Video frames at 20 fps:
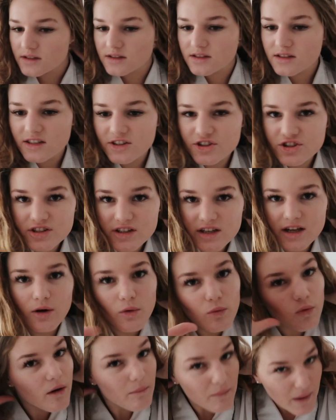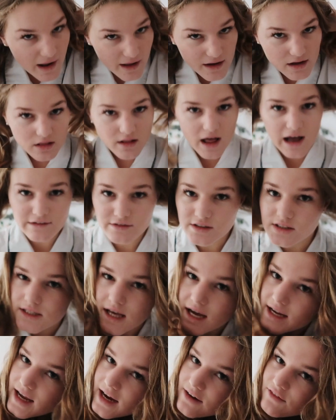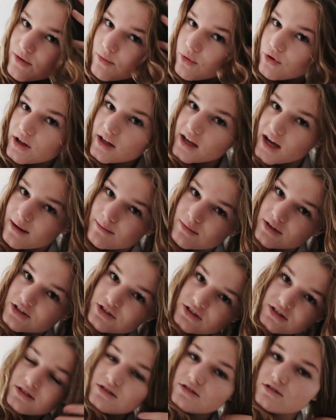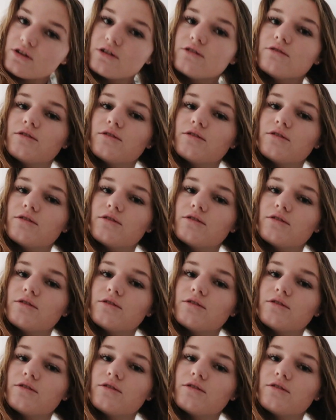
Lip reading: This is literally what my life is like every morning. I'm literally so